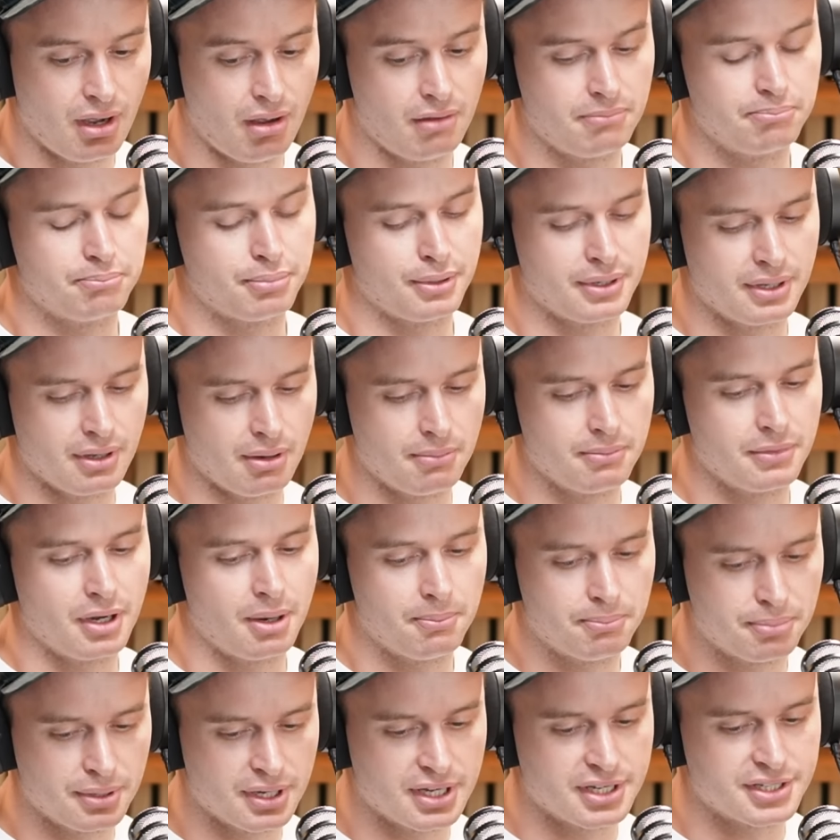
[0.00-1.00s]
I'm pretty. I mean,
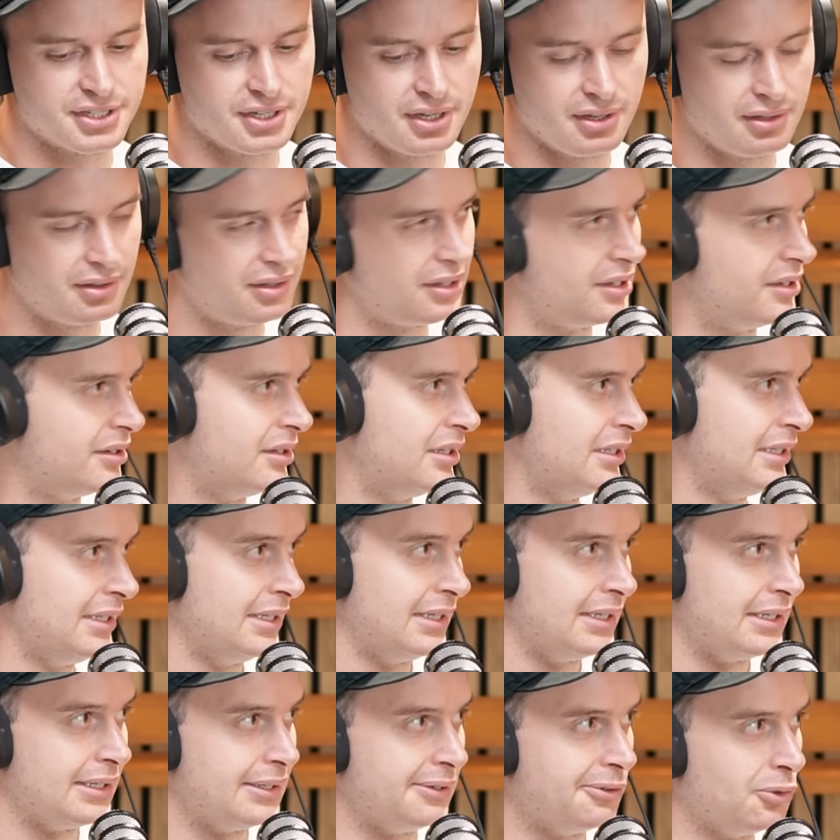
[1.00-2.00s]
I'm pretty certain that
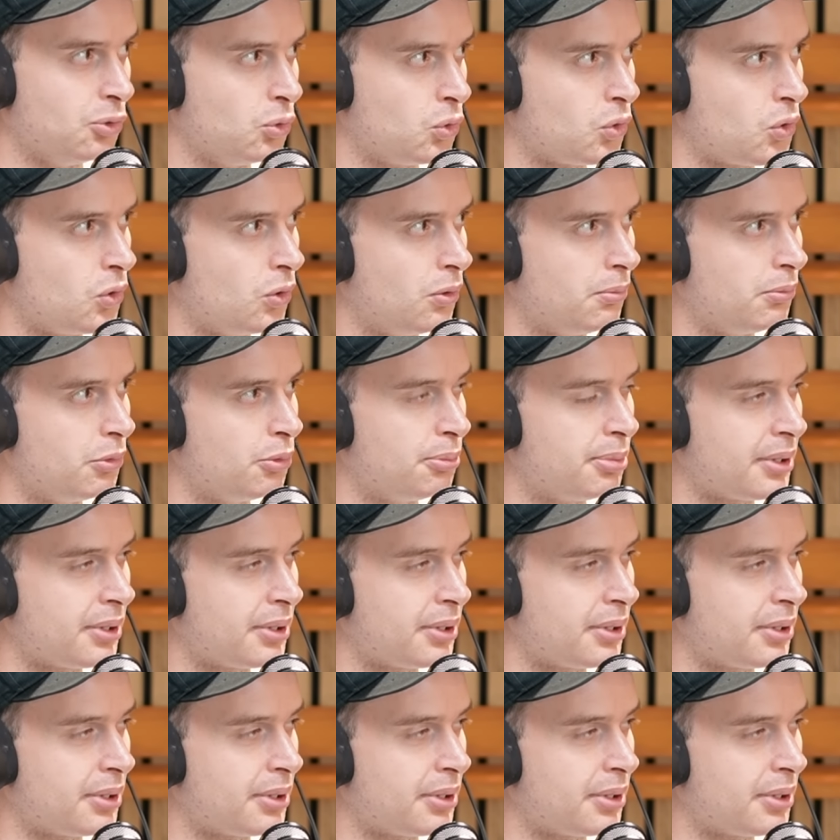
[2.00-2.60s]
OreCorp